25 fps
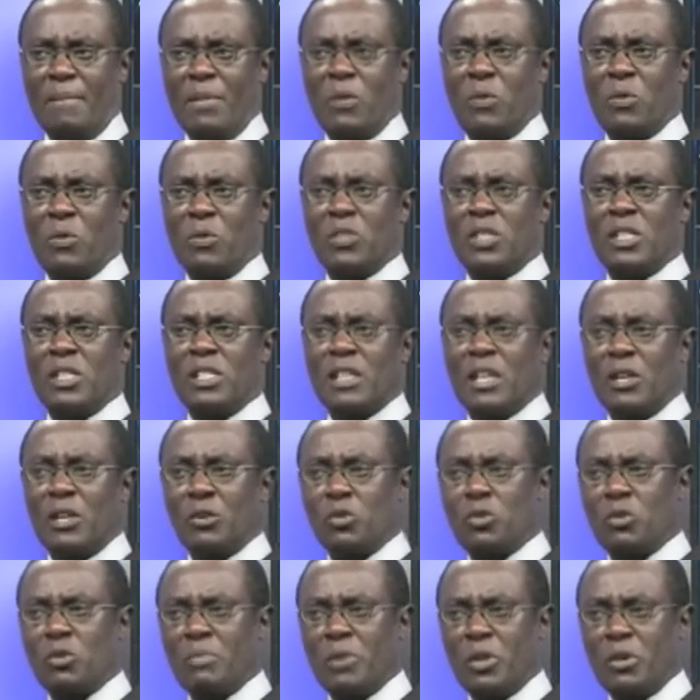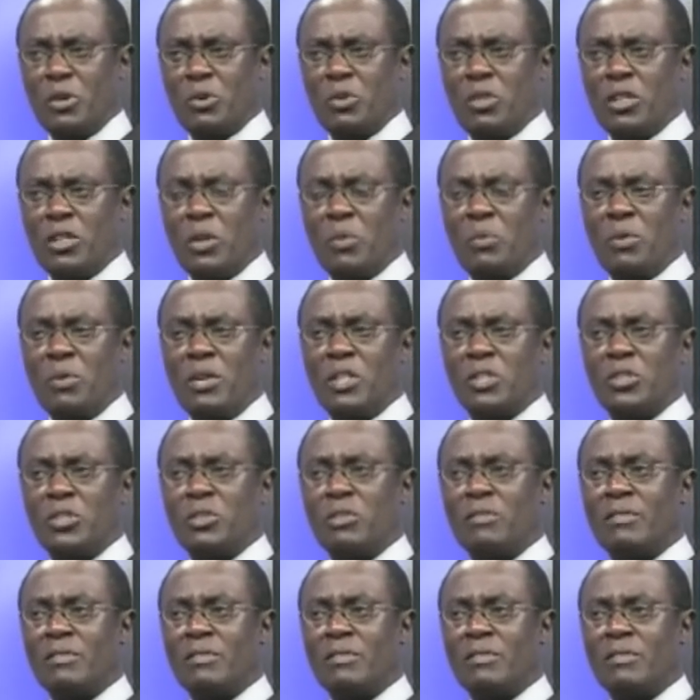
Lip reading: because this can also be called a coalition